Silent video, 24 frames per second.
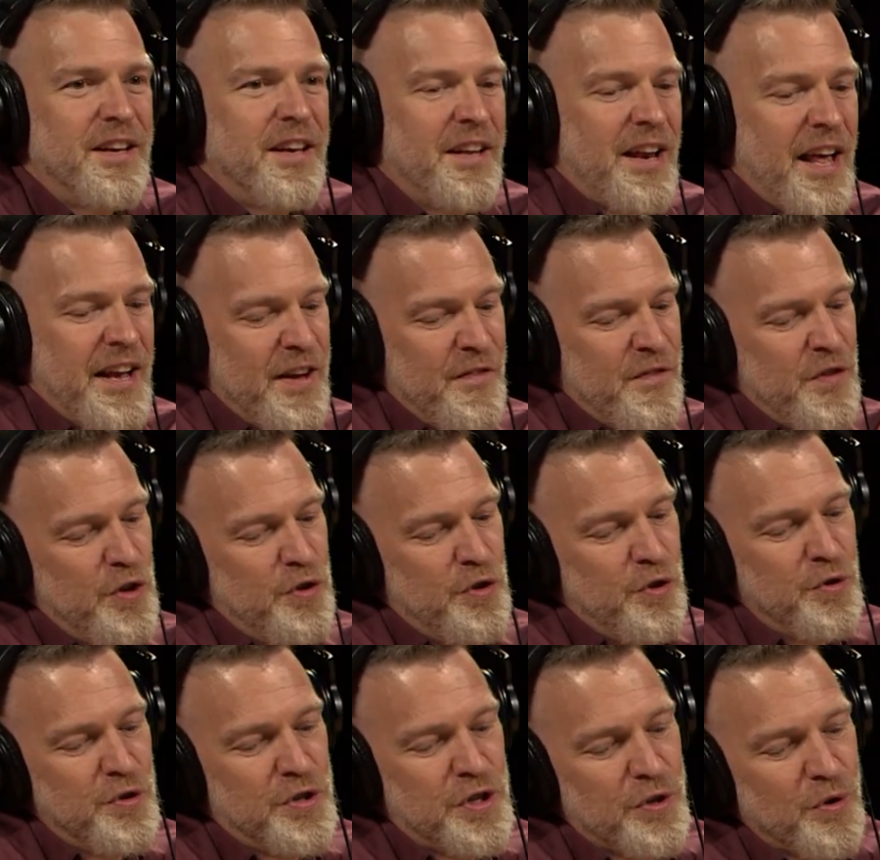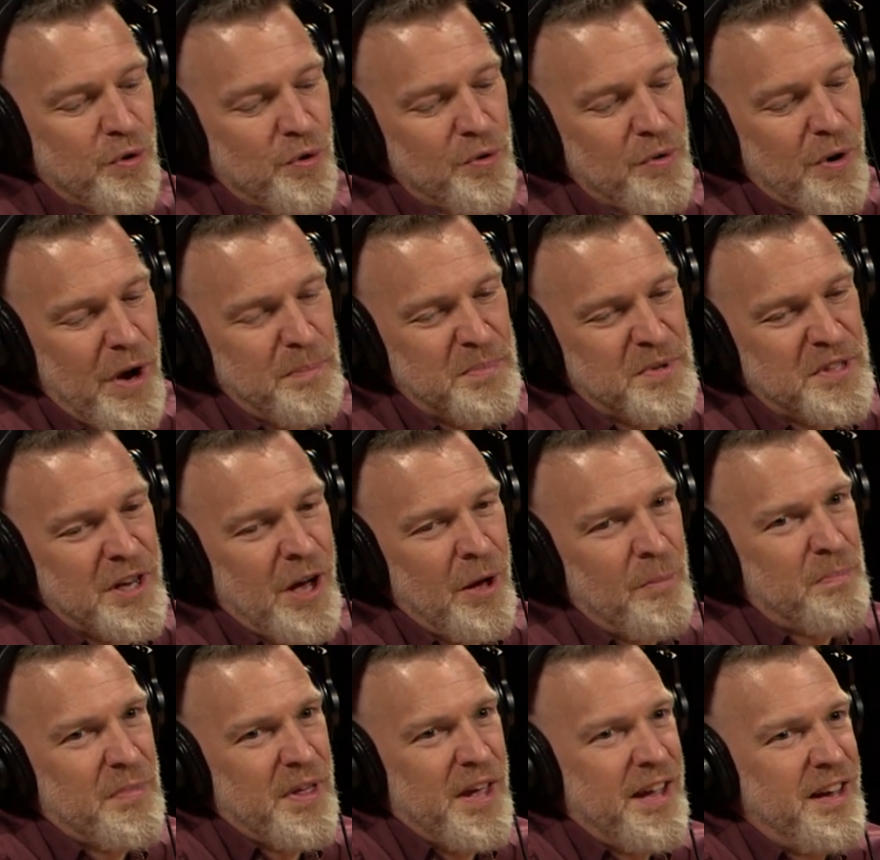like if you do screw up
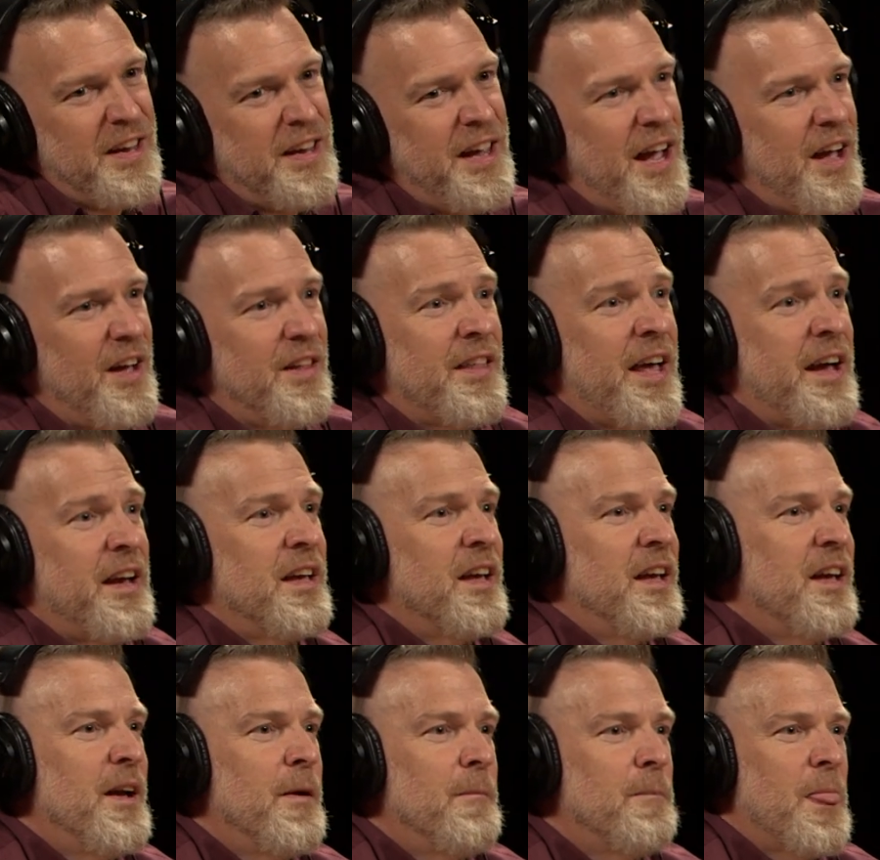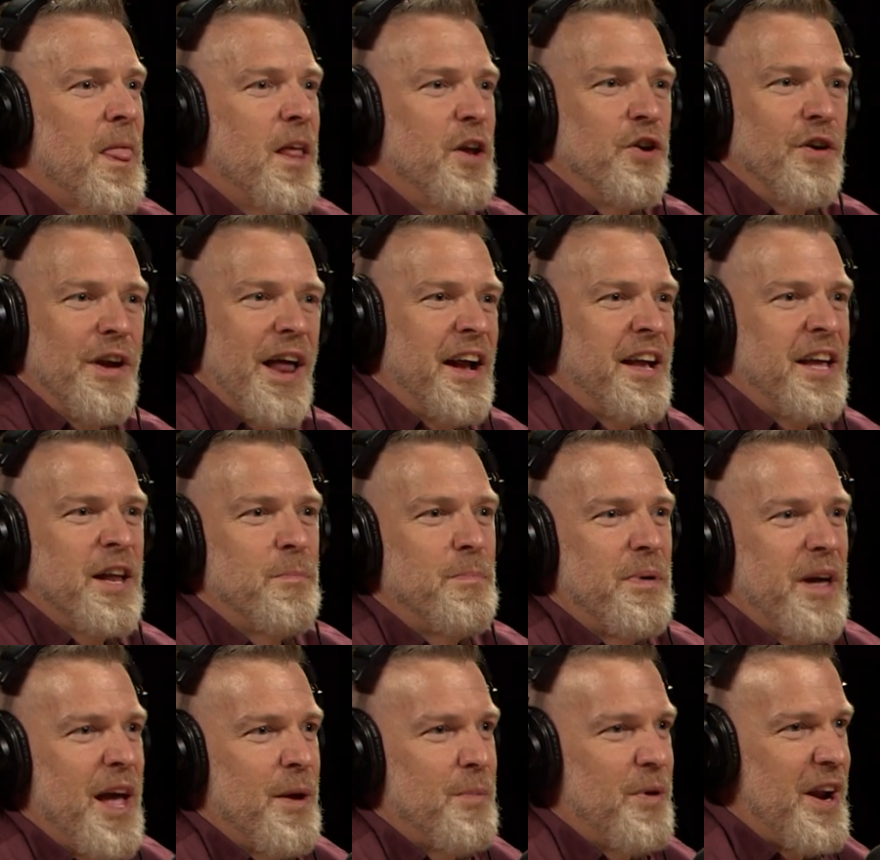something, yeah, like you're not going
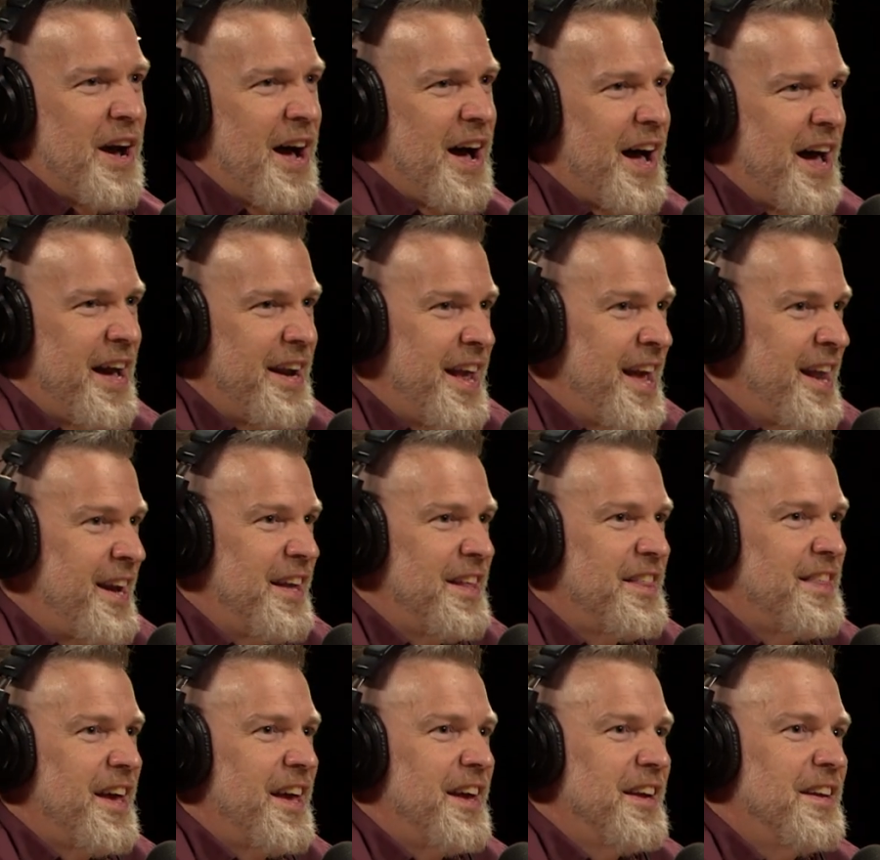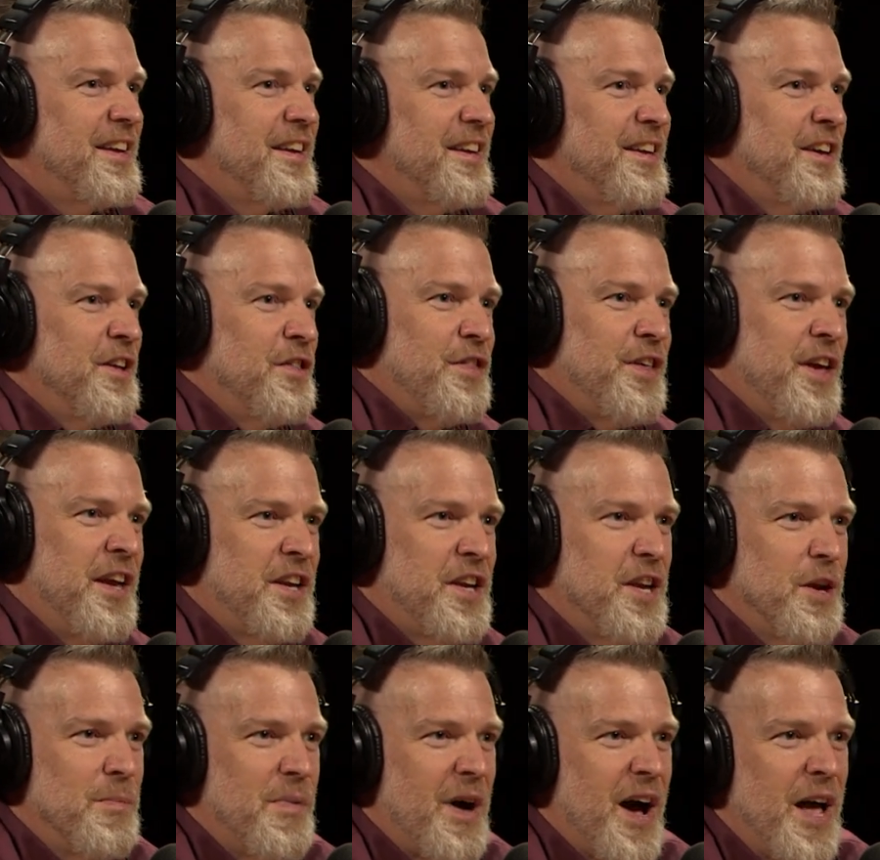to be able to hide anything. Right. You
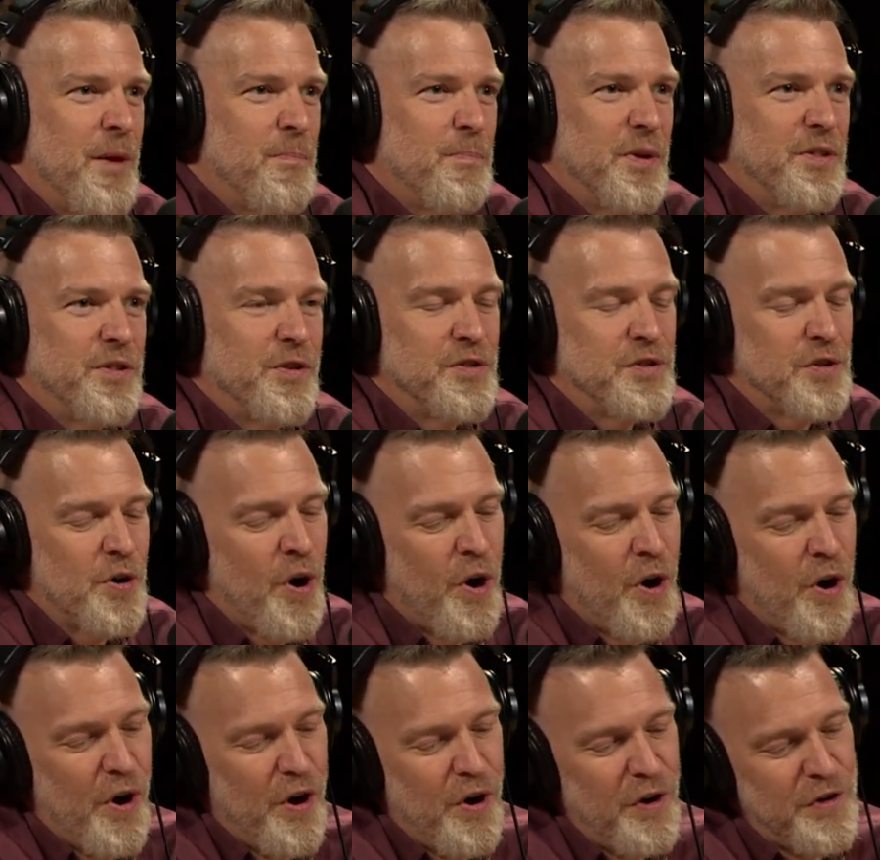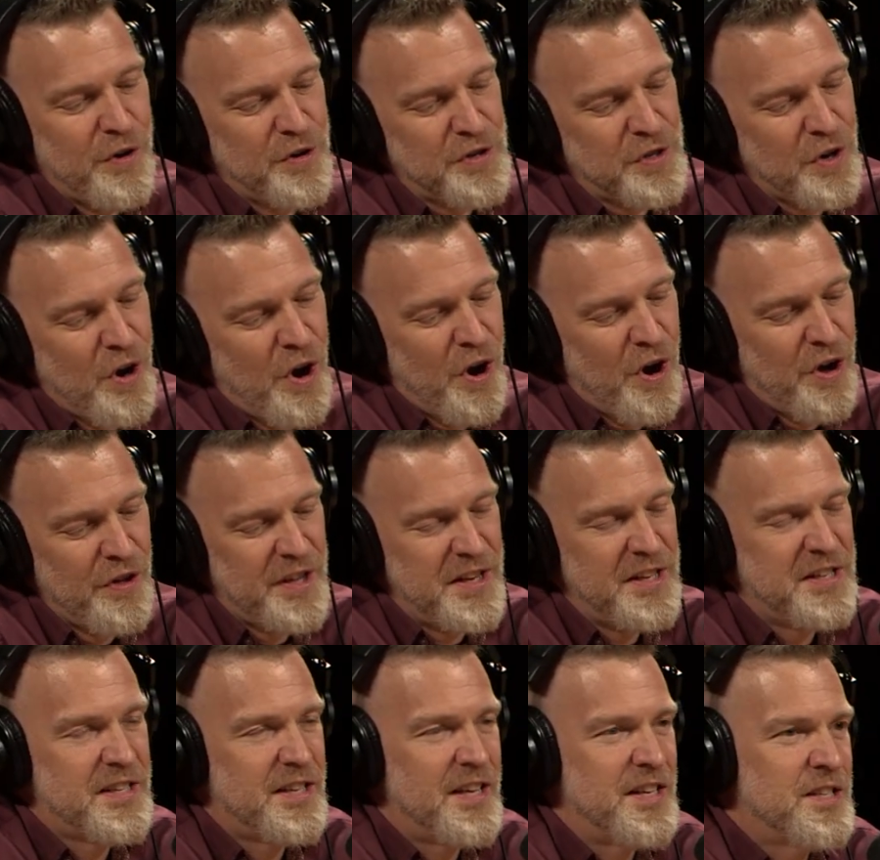think you might, but there's all there's all
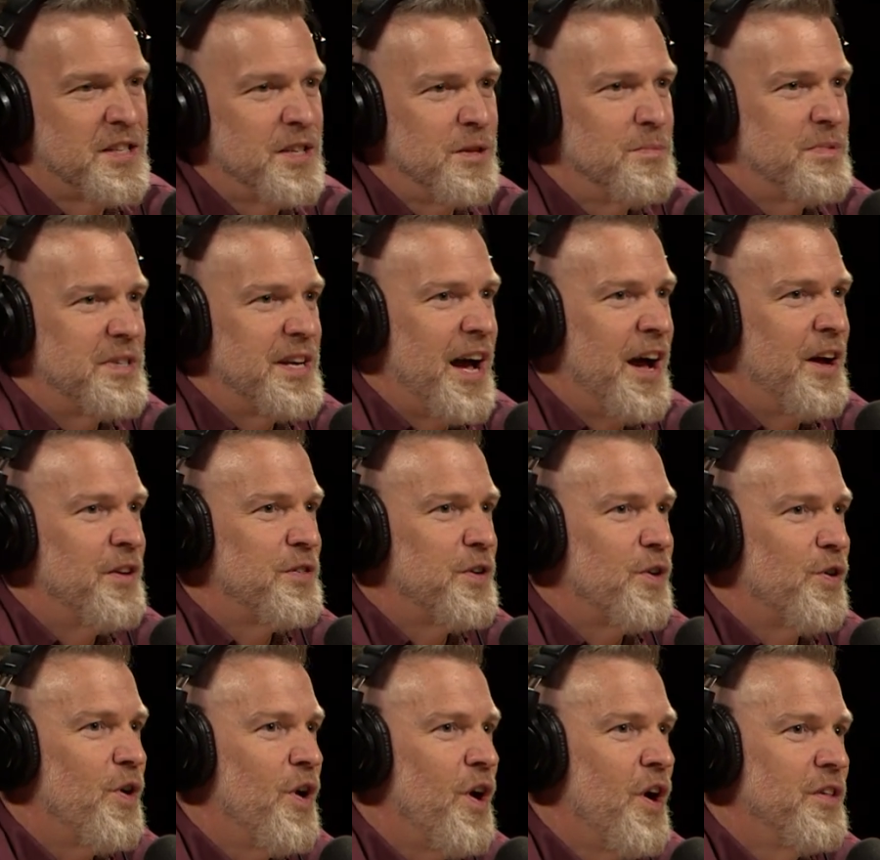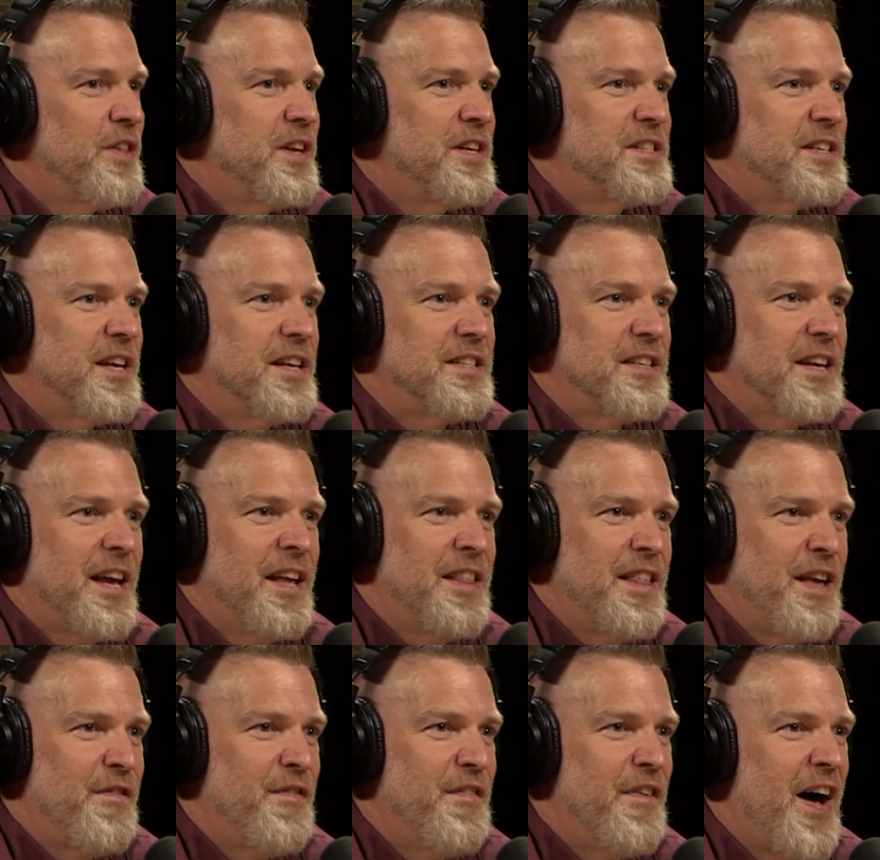these systems out there, all these things,
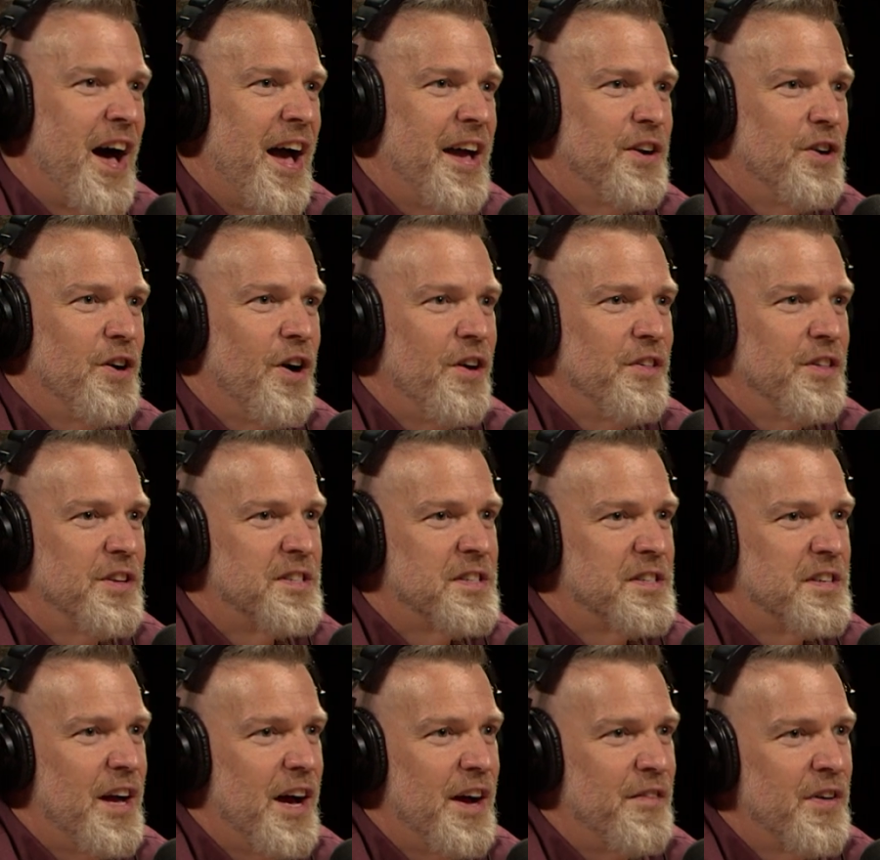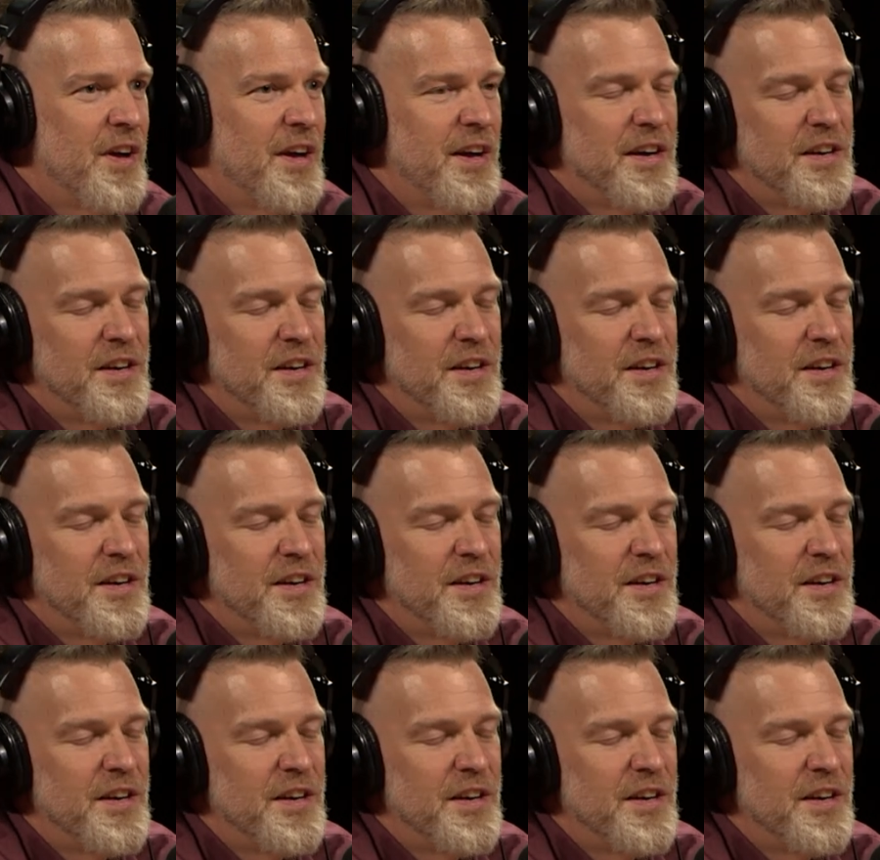and they find all this stuff.